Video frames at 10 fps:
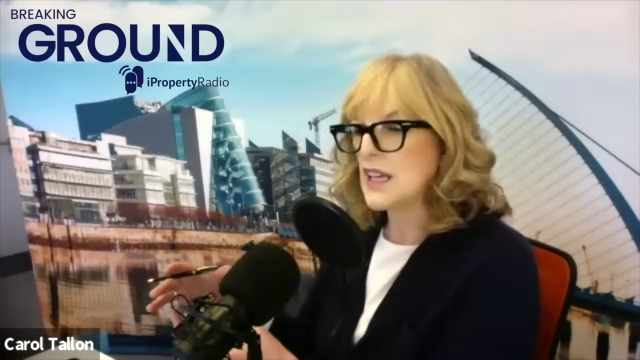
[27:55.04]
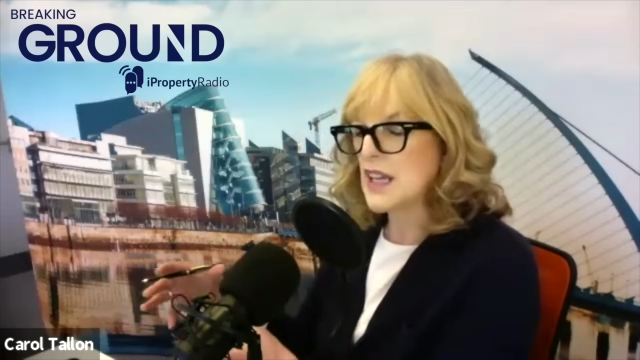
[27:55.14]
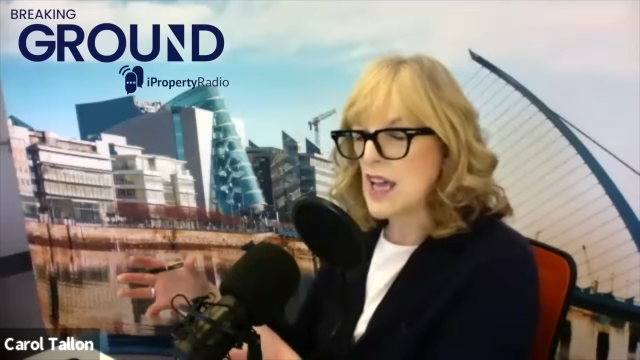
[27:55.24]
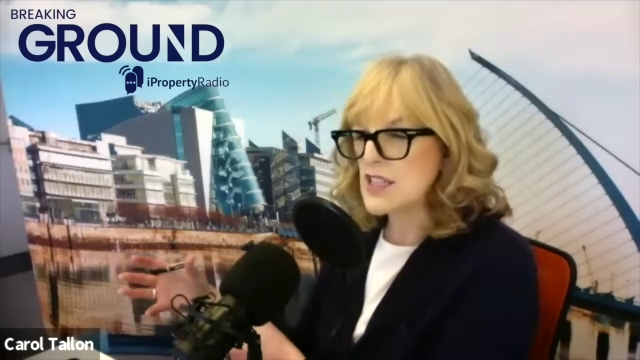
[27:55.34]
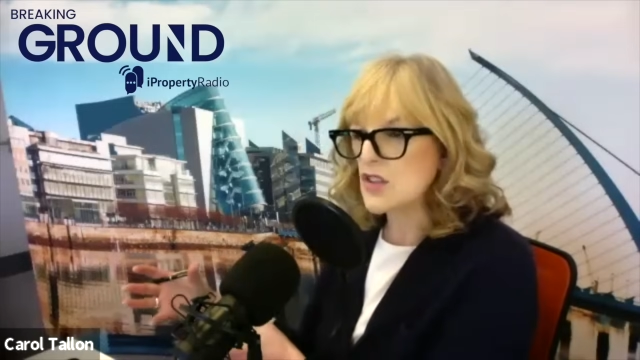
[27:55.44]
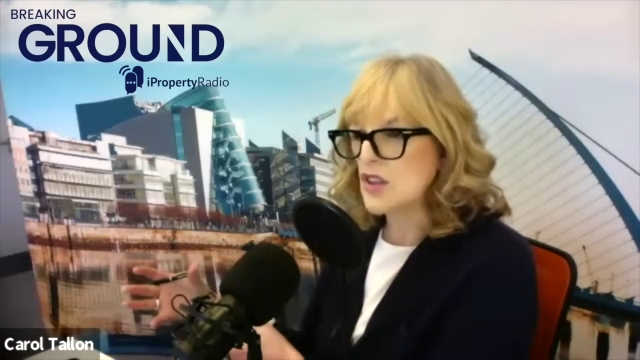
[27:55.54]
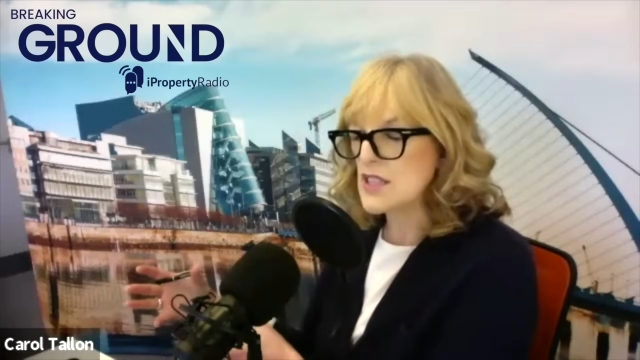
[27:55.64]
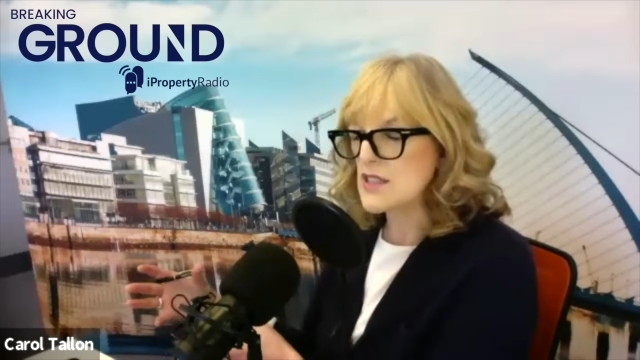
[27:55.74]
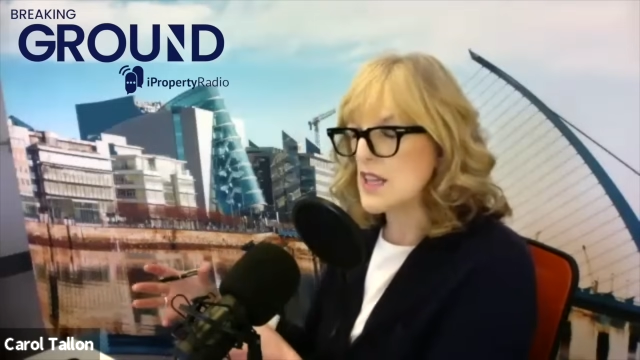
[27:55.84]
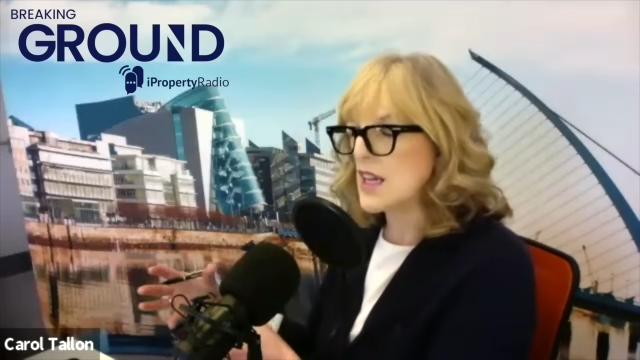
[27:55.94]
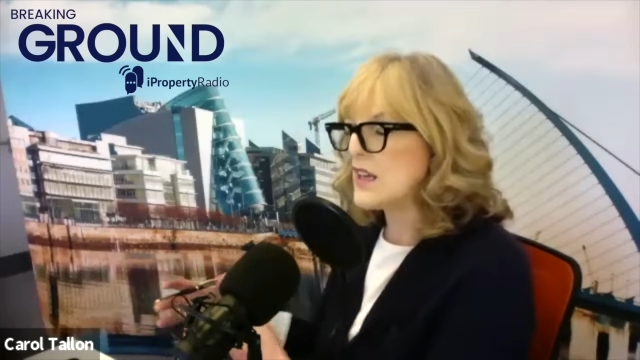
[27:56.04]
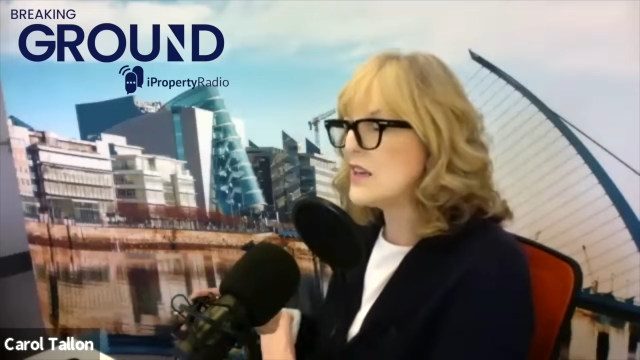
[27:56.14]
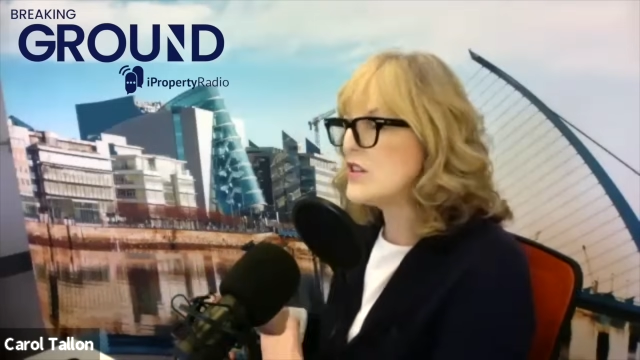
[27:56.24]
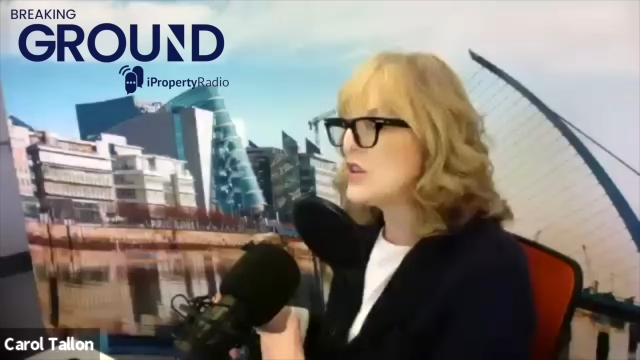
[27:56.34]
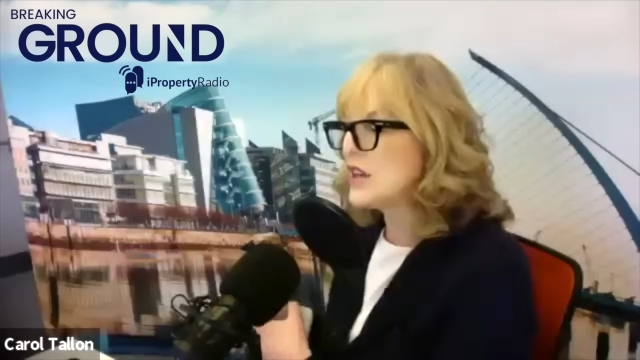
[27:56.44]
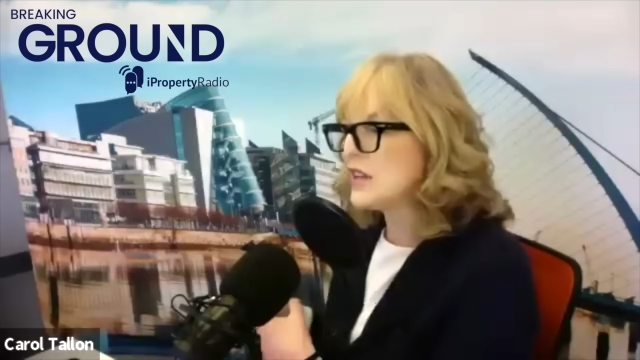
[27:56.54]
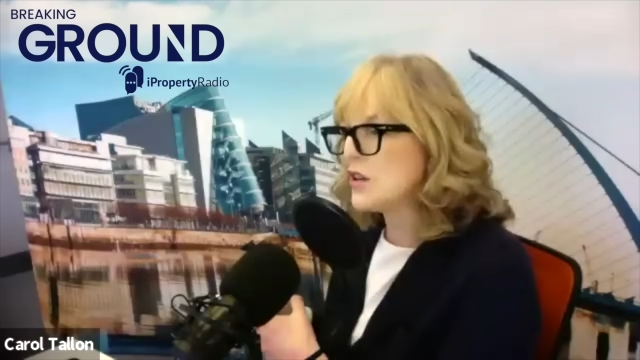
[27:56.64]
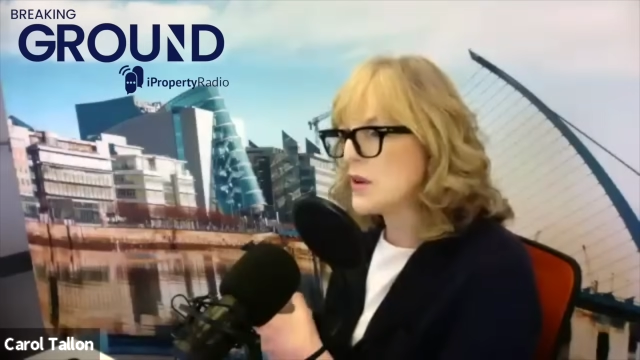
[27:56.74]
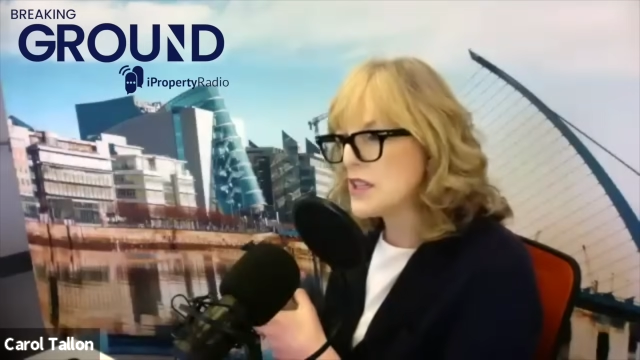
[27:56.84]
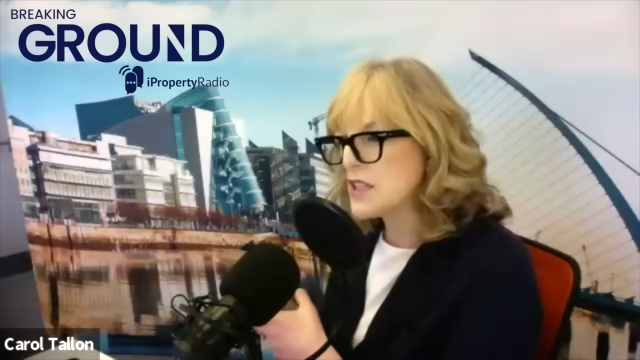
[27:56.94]
categories. And
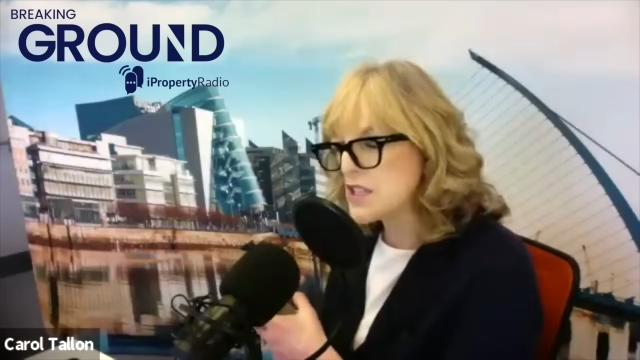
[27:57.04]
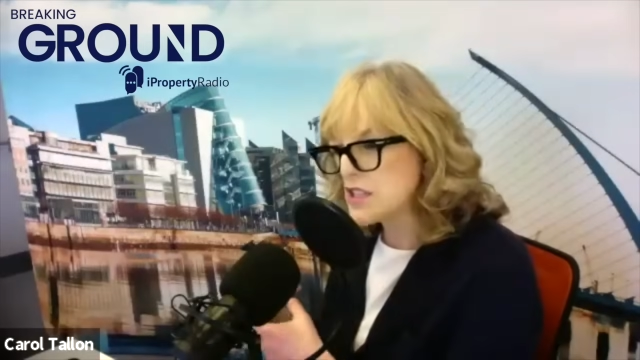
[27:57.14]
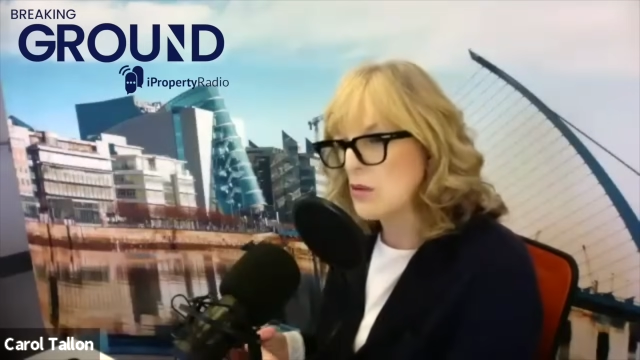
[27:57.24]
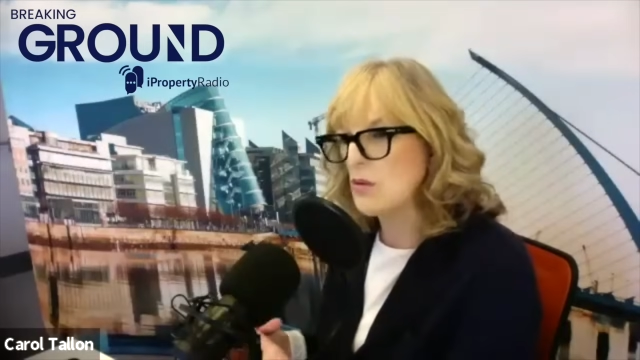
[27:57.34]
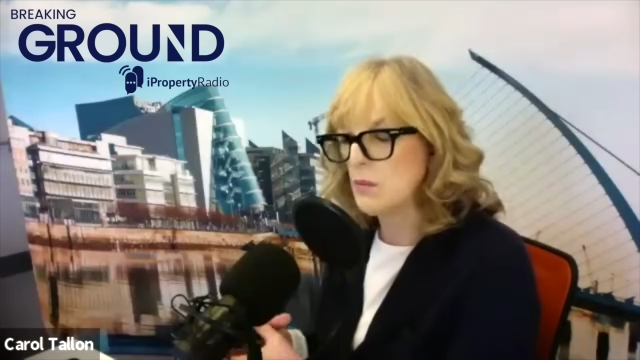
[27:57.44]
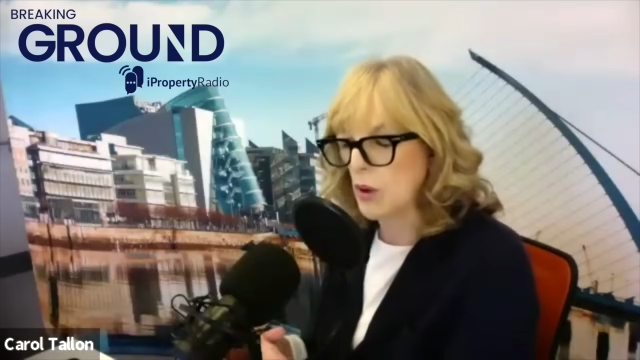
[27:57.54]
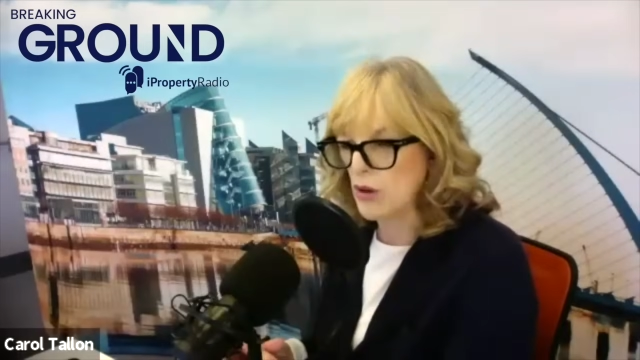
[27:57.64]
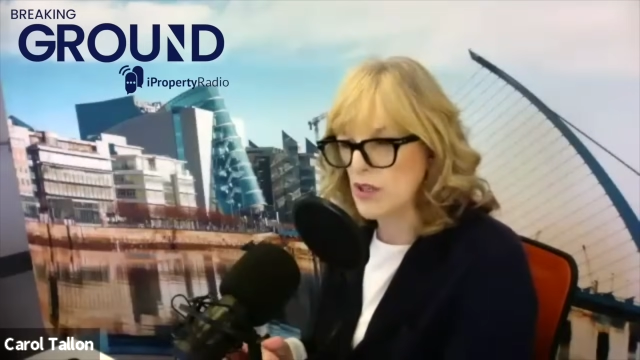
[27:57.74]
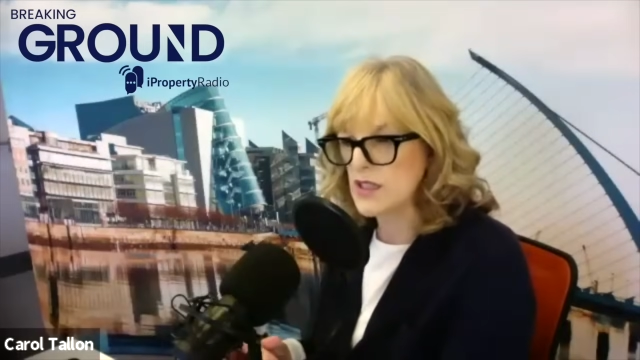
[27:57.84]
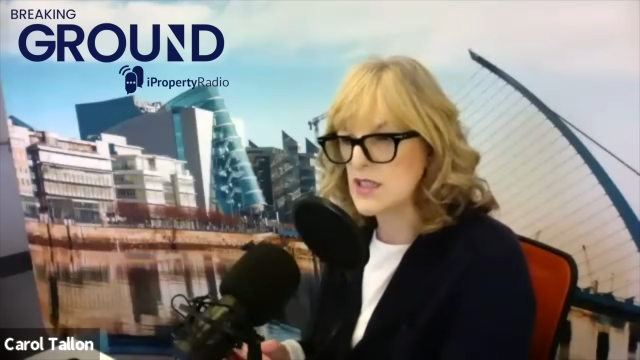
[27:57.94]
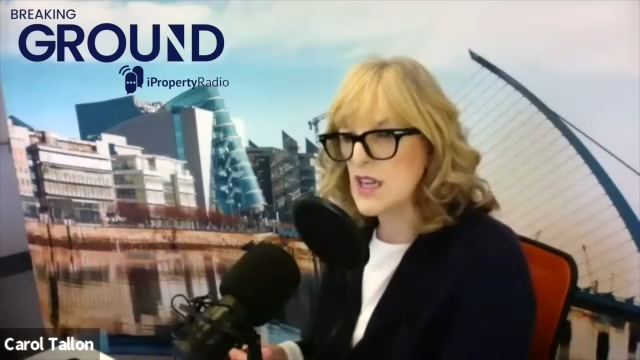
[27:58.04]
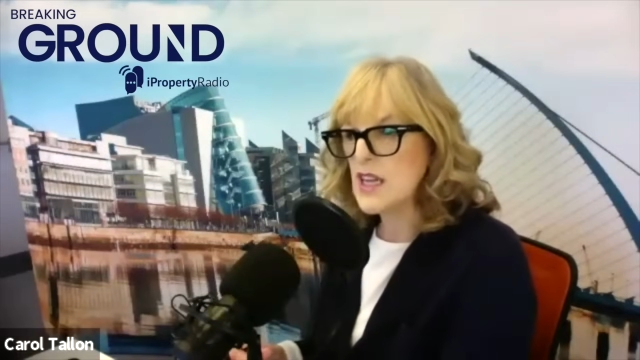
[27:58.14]
it is so important